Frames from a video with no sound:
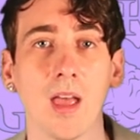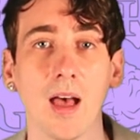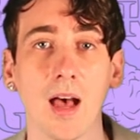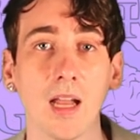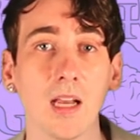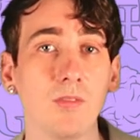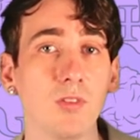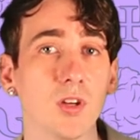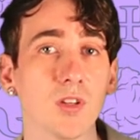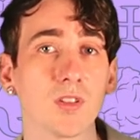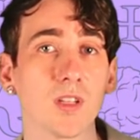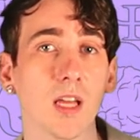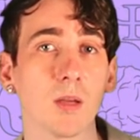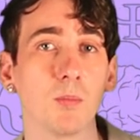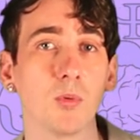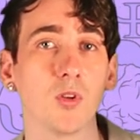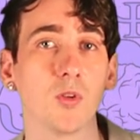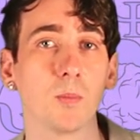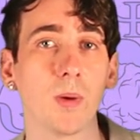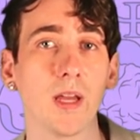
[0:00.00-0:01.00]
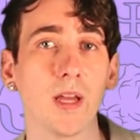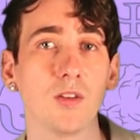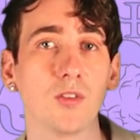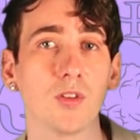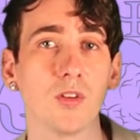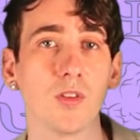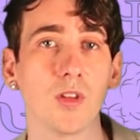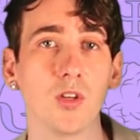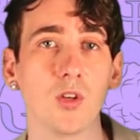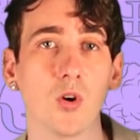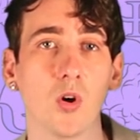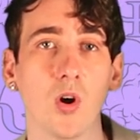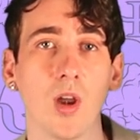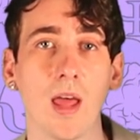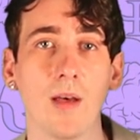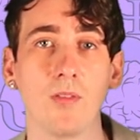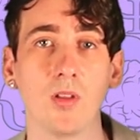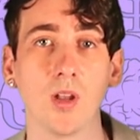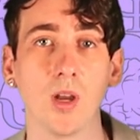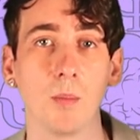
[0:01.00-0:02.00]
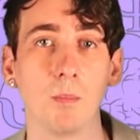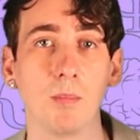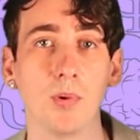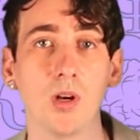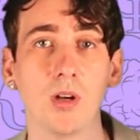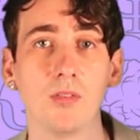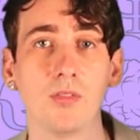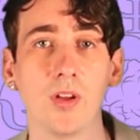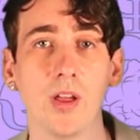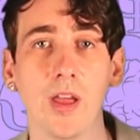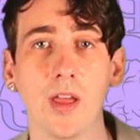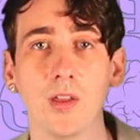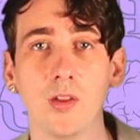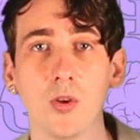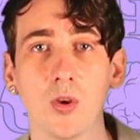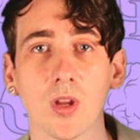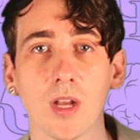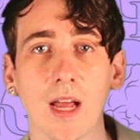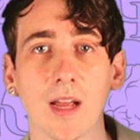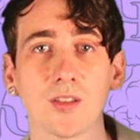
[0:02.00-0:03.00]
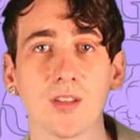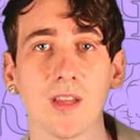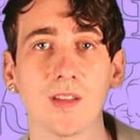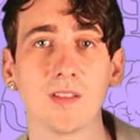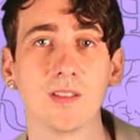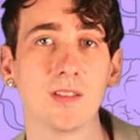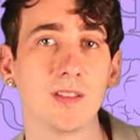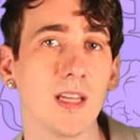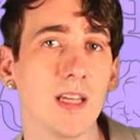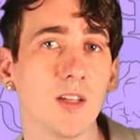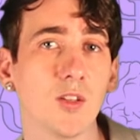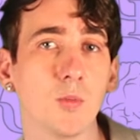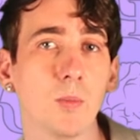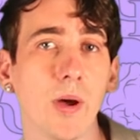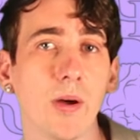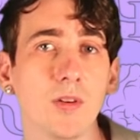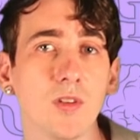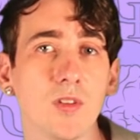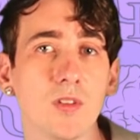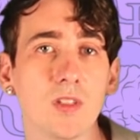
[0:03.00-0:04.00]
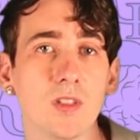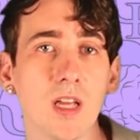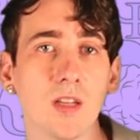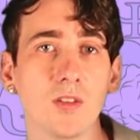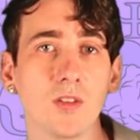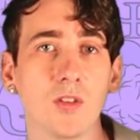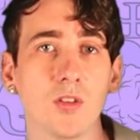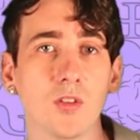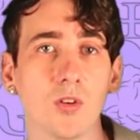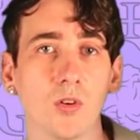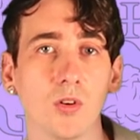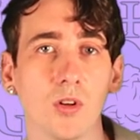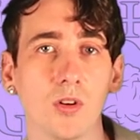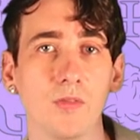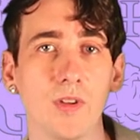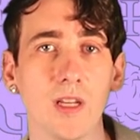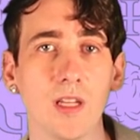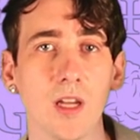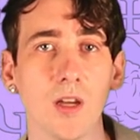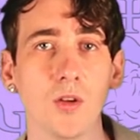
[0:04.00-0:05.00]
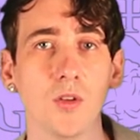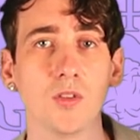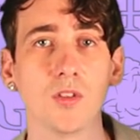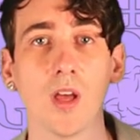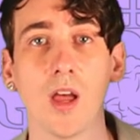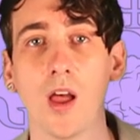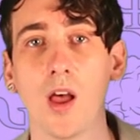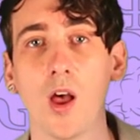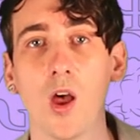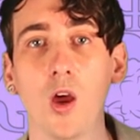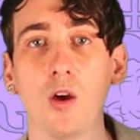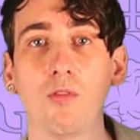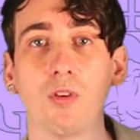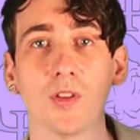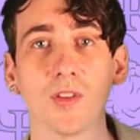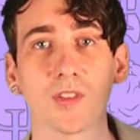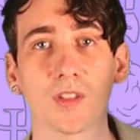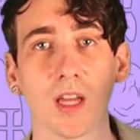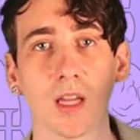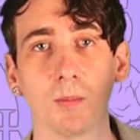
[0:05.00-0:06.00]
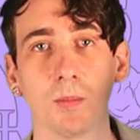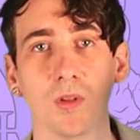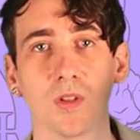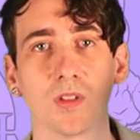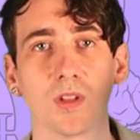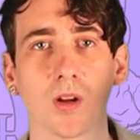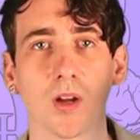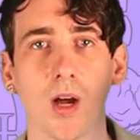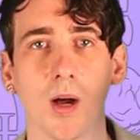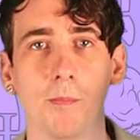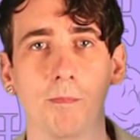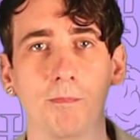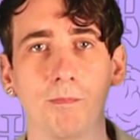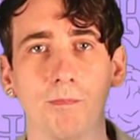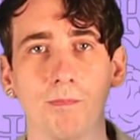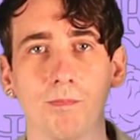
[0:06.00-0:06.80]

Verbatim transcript: And if you're a PsychBoost patron, then you're on level and above, you can access six bonus gender tutorial videos over on psychboost.com.